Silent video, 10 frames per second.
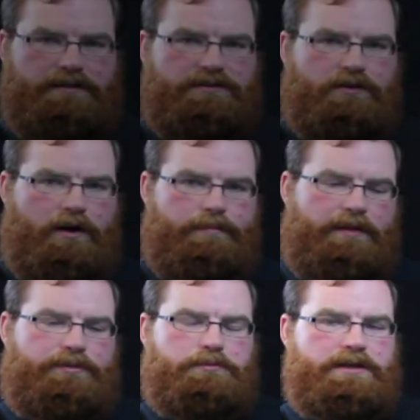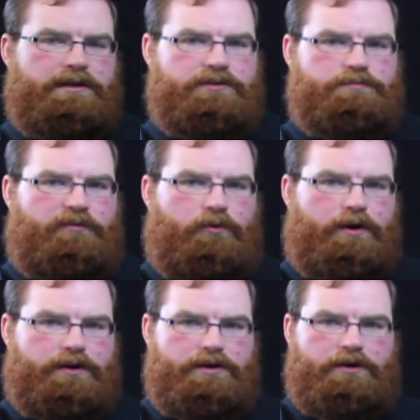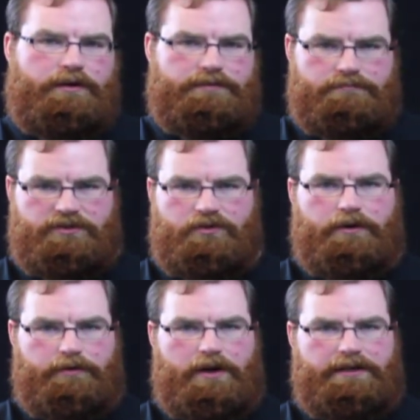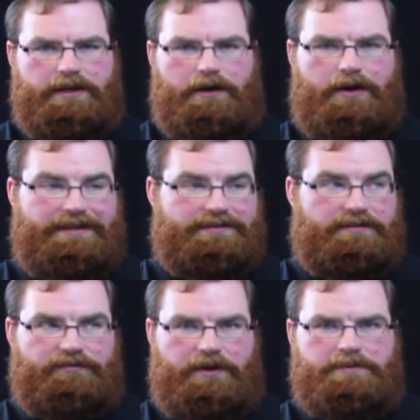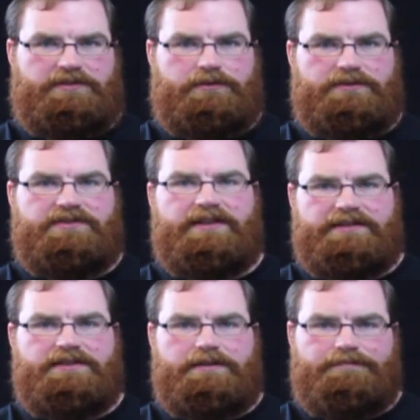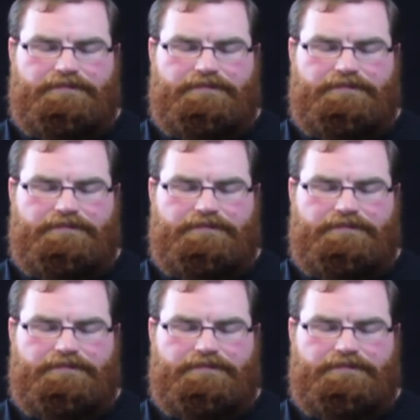So about 3 years before our current story right now, as of episode 60,